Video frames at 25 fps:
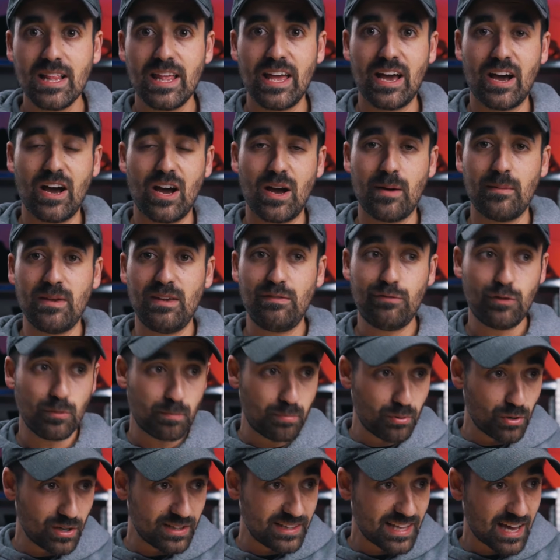if you
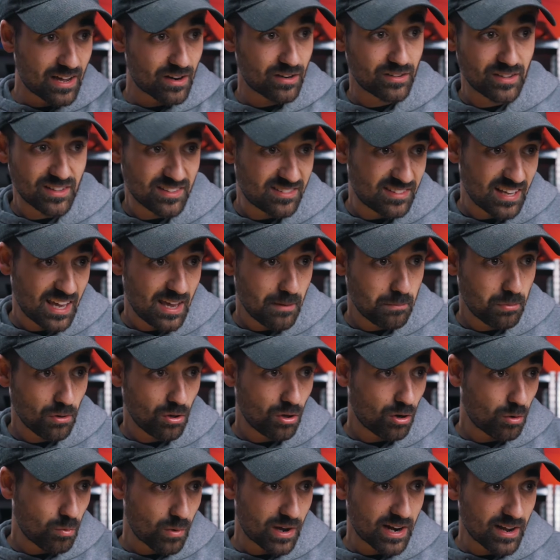put it down on the table
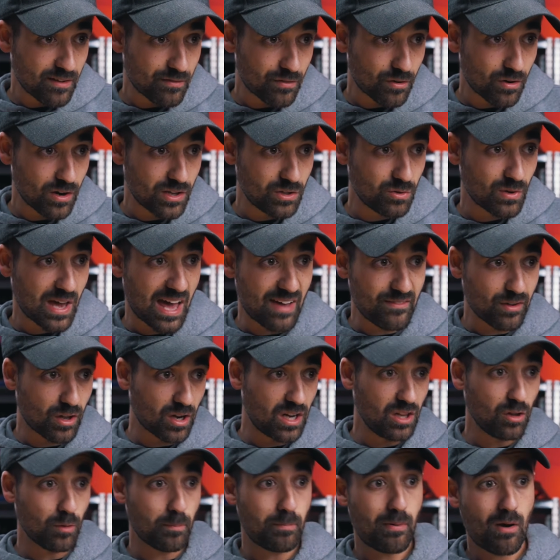or whatever, and you're having a
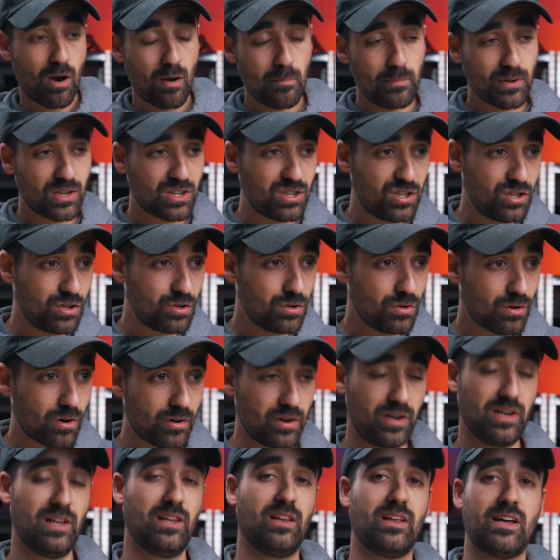little barbecue or
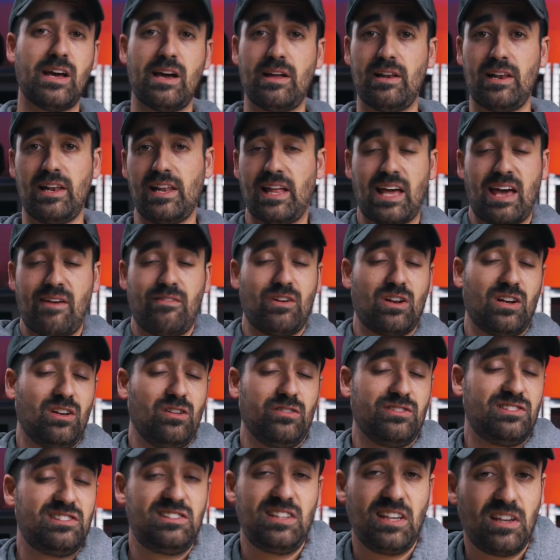you're having a little
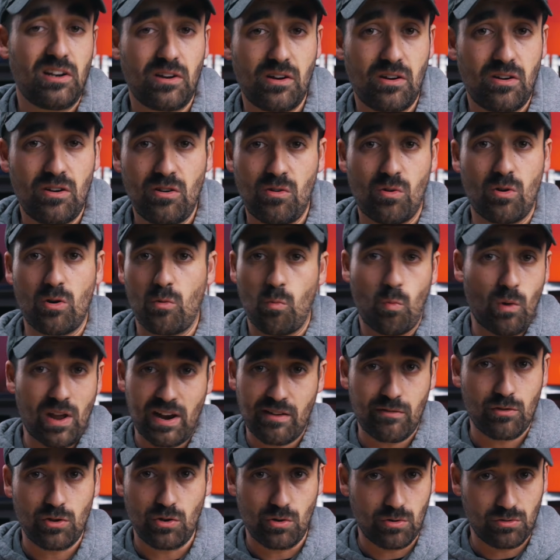dinner or
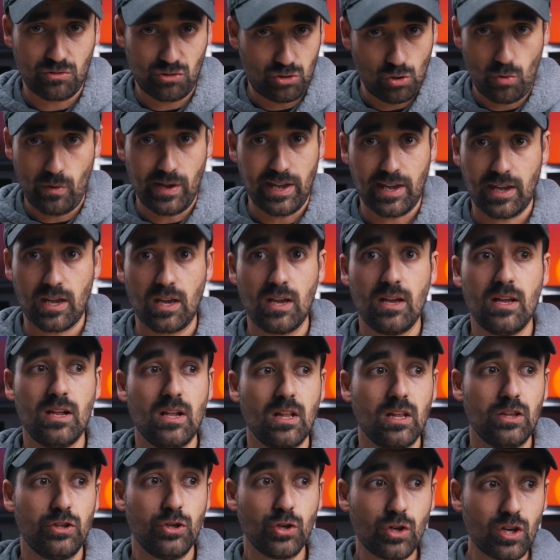whatever you're doing,
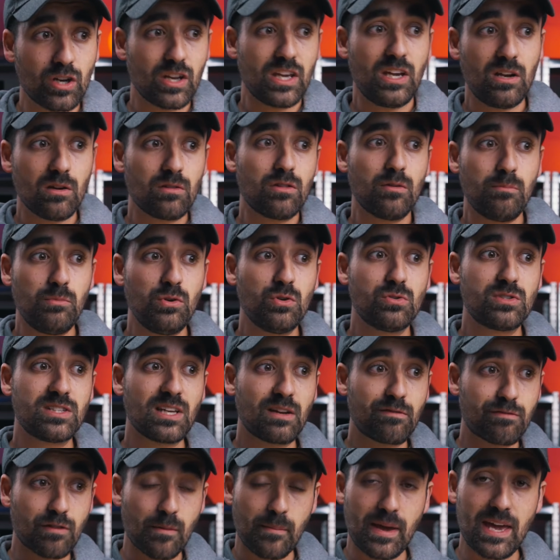you're gonna hear the
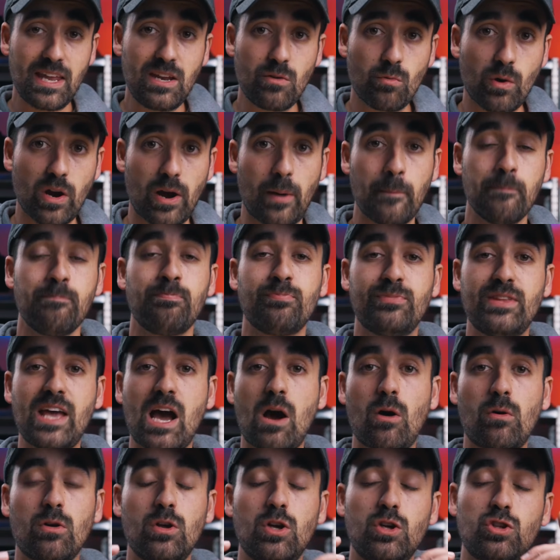music from anywhere.
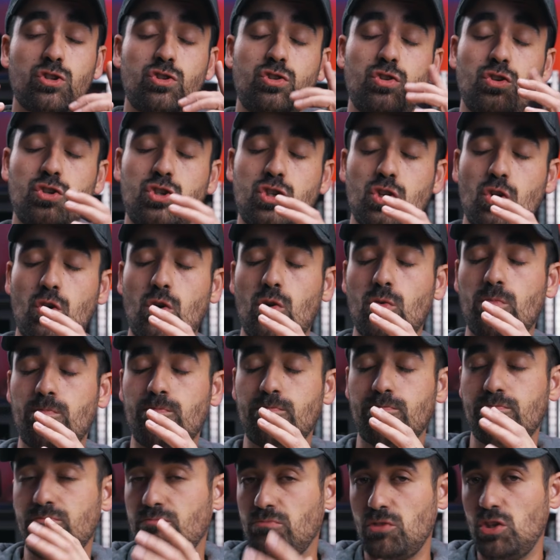Now, to show
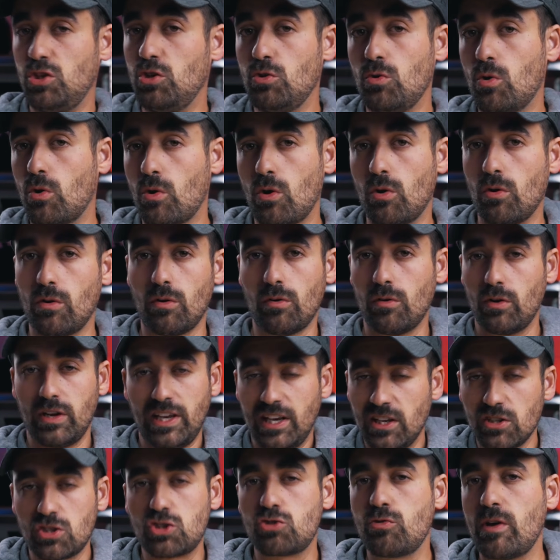you or
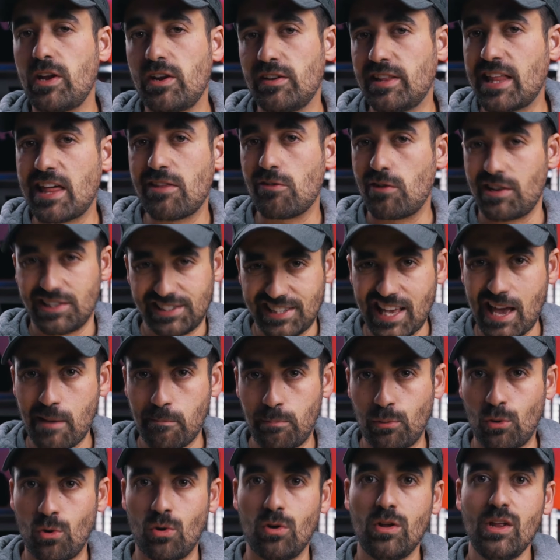illustrate another
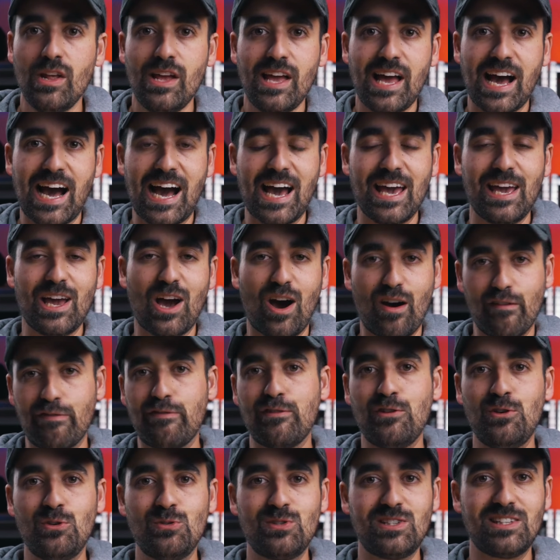example, I
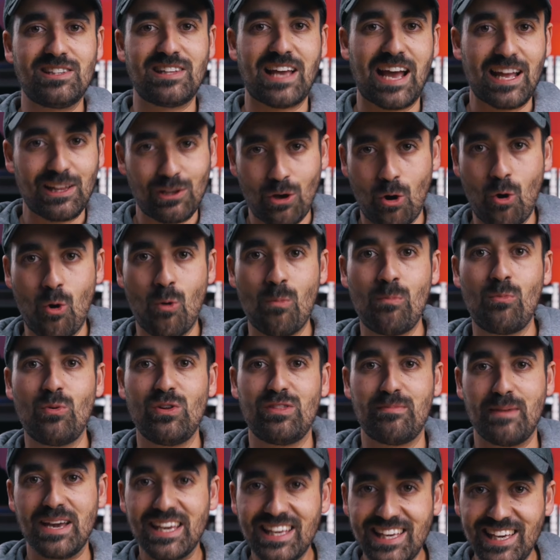often use it at home
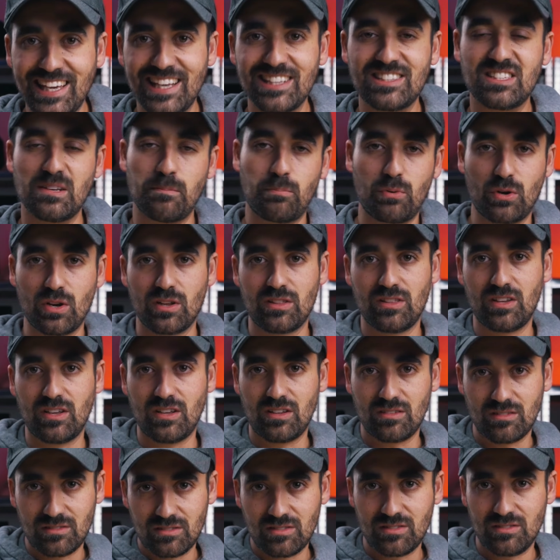with my kids. I put it on the